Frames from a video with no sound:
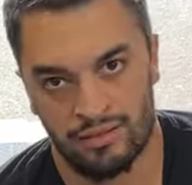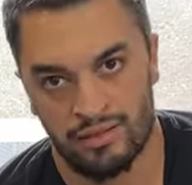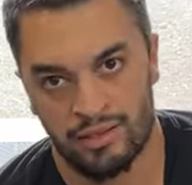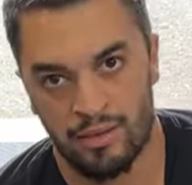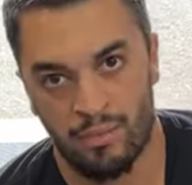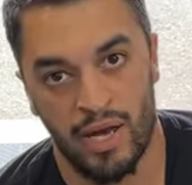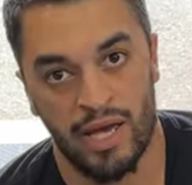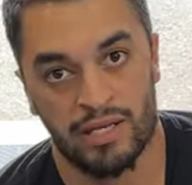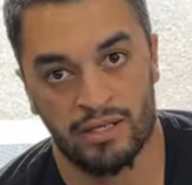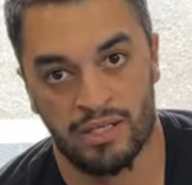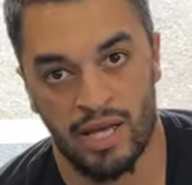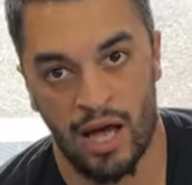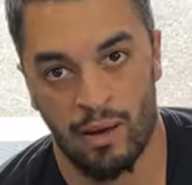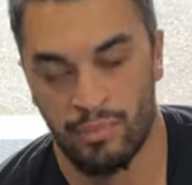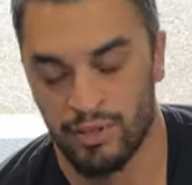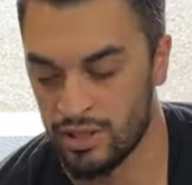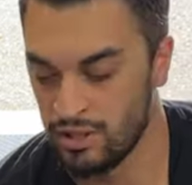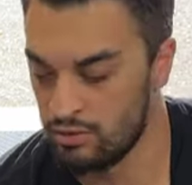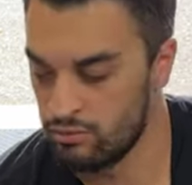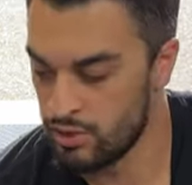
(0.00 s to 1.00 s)
the main
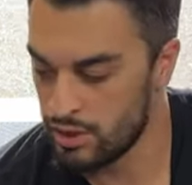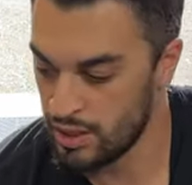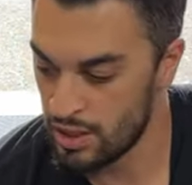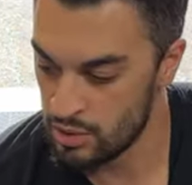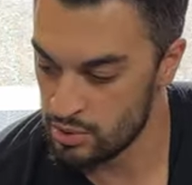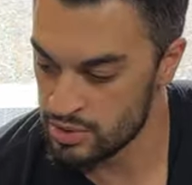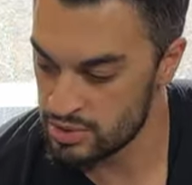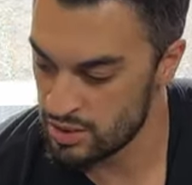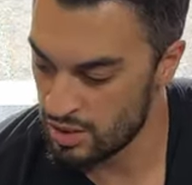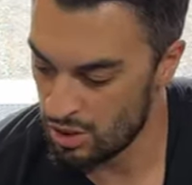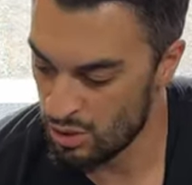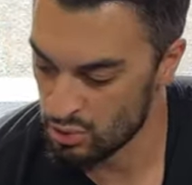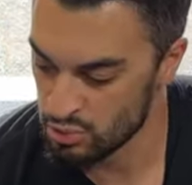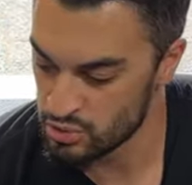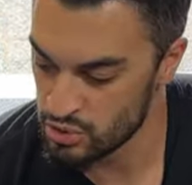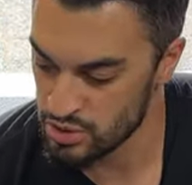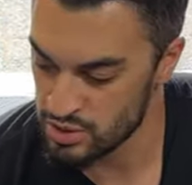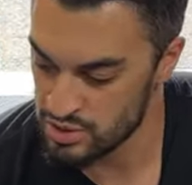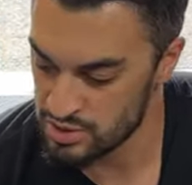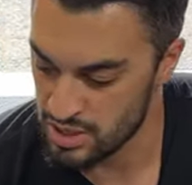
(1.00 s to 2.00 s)
topic of the video is the
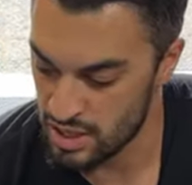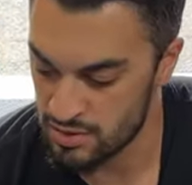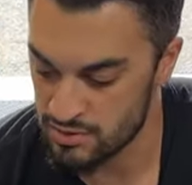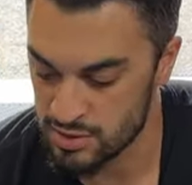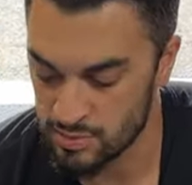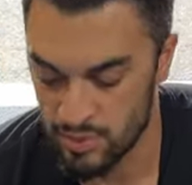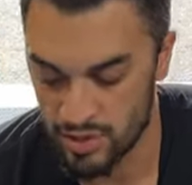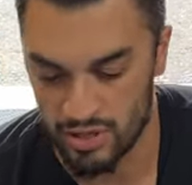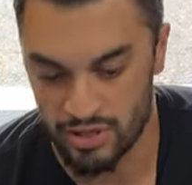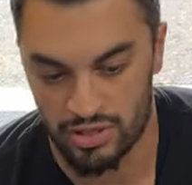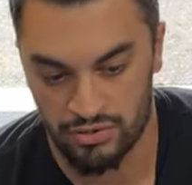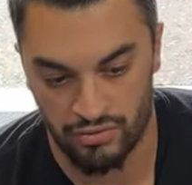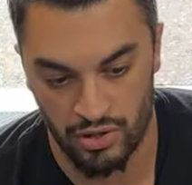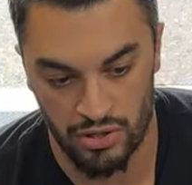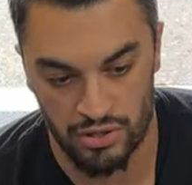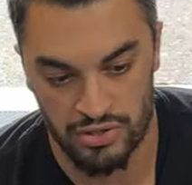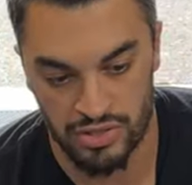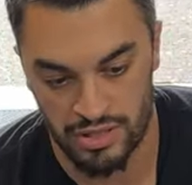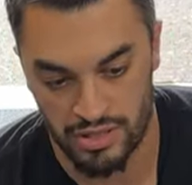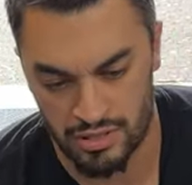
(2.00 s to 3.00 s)
ultra safe sponge
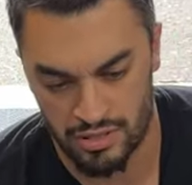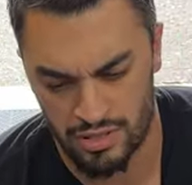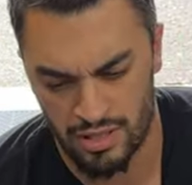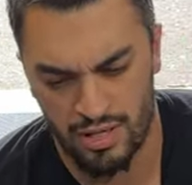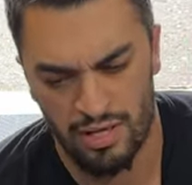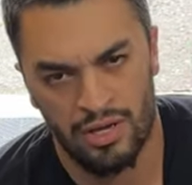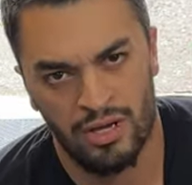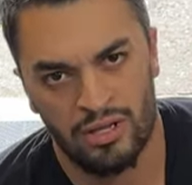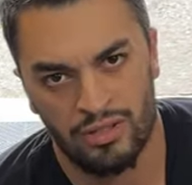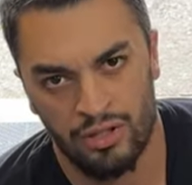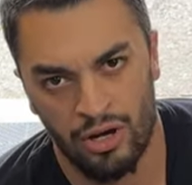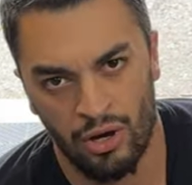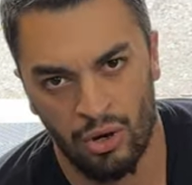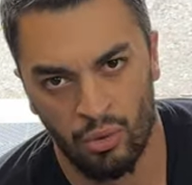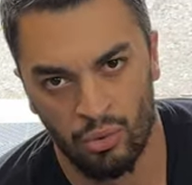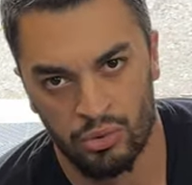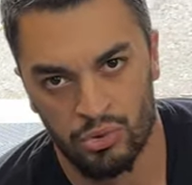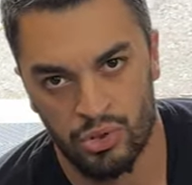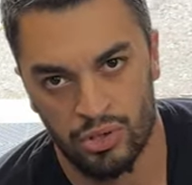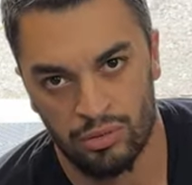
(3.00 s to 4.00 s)
versus the
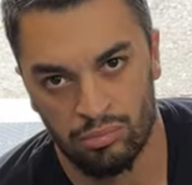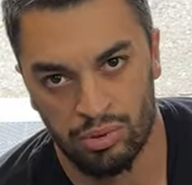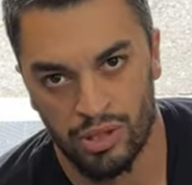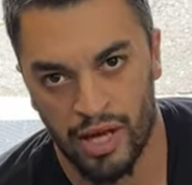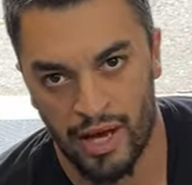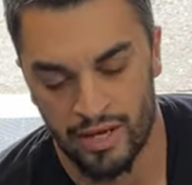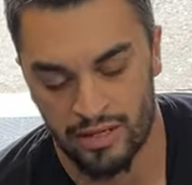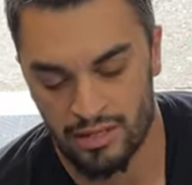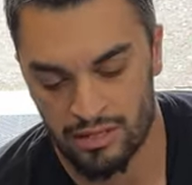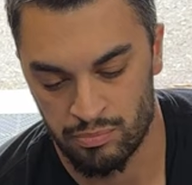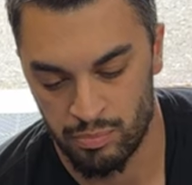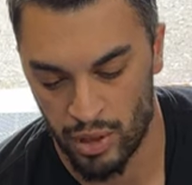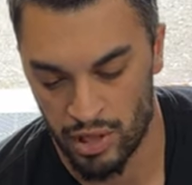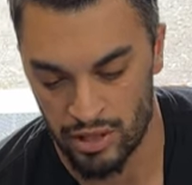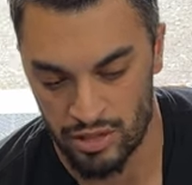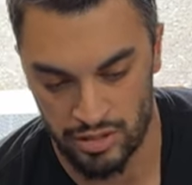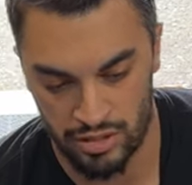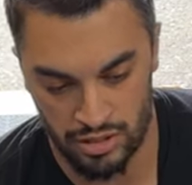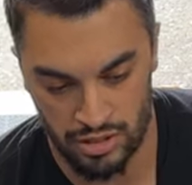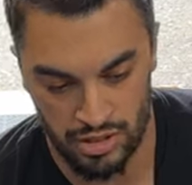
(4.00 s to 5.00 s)
Ultra Black
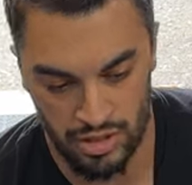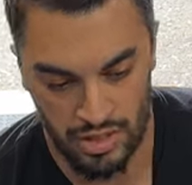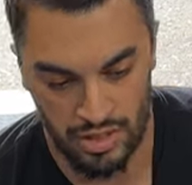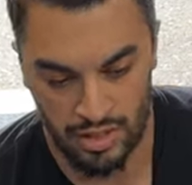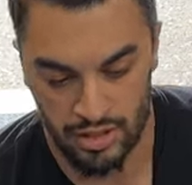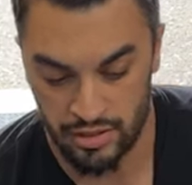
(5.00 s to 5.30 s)
Sponge.